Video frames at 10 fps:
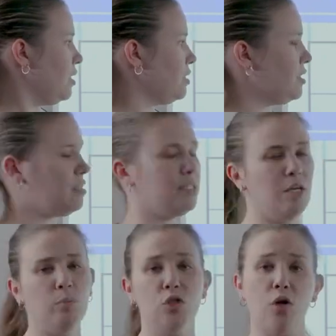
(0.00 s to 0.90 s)
is that the
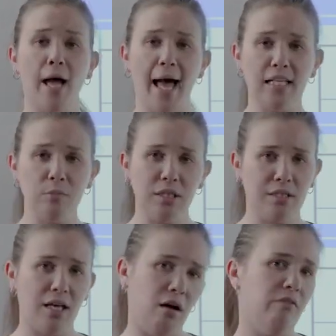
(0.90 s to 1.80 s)
temperature had to be
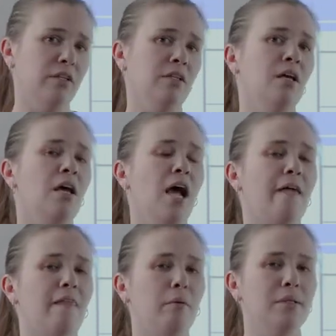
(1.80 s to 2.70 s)
in Kelvin,
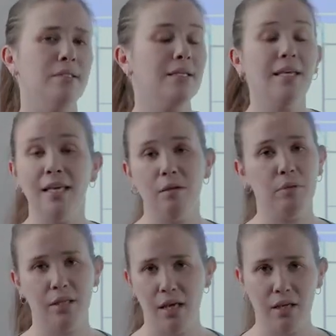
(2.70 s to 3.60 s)
and that means it can't
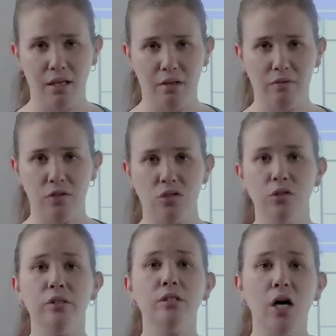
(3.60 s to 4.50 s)
be negative because
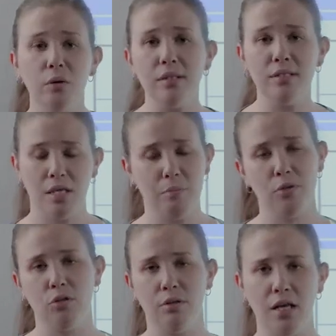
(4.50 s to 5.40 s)
the lowest
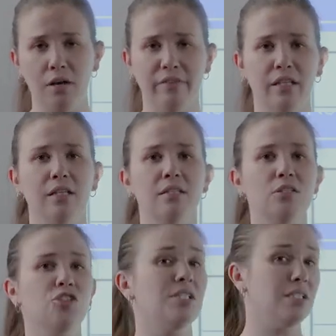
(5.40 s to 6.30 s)
temperature in Kelvin
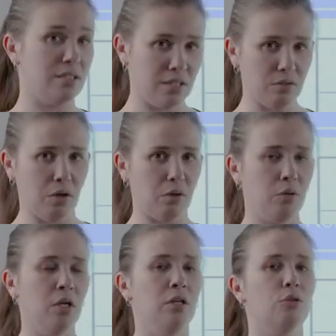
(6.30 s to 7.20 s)
is just
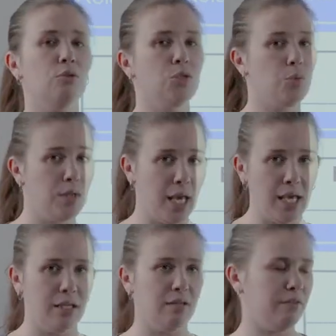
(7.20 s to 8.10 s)
0. There is no
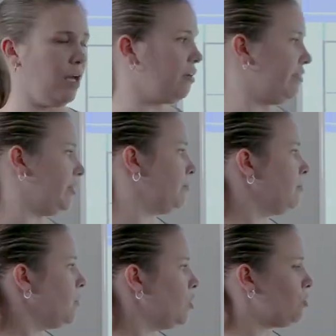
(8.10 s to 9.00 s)
negative Kelvin.
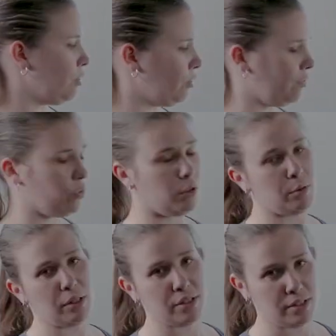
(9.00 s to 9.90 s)
So I don't have to
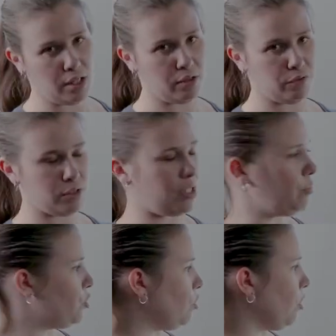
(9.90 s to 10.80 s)
worry about the sign for the
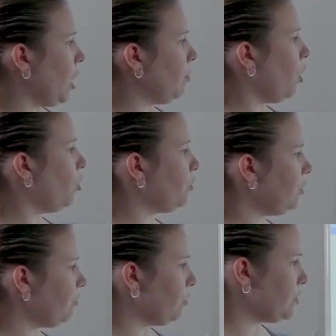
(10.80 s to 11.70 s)
temperature. I'm
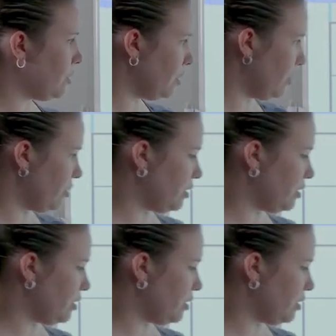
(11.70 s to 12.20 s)
only focusing on